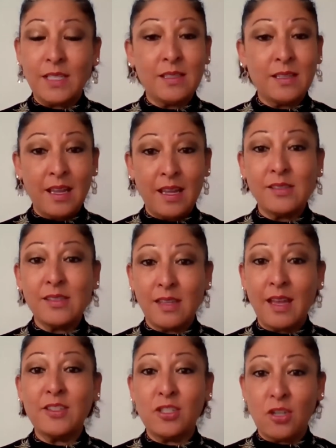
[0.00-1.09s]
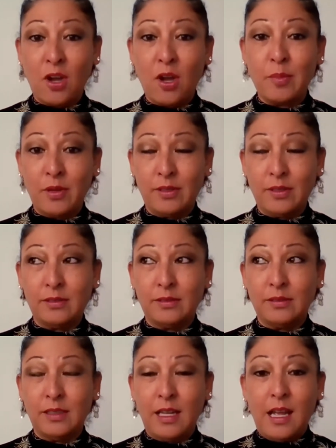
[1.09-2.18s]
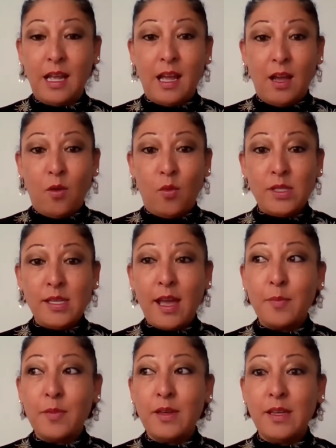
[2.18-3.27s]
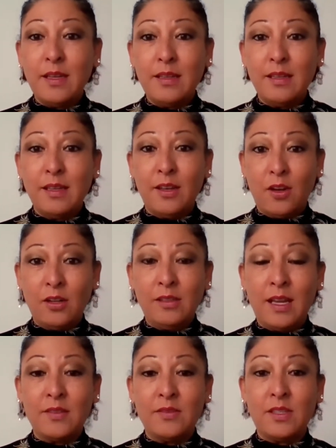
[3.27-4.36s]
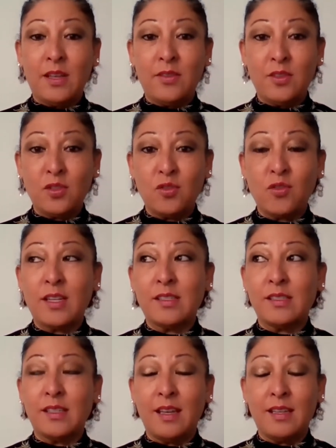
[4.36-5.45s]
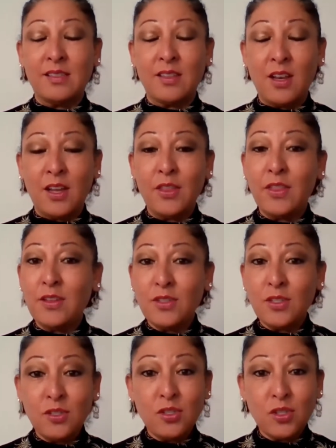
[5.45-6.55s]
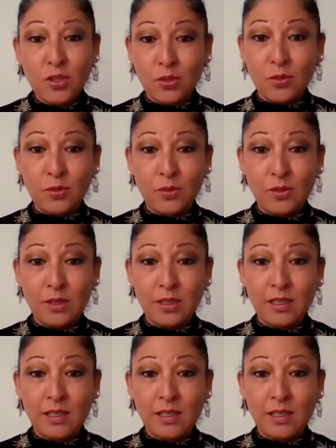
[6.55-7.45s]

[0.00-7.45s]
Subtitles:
It's an inside job. What's happening in our lives and the stress has nothing to do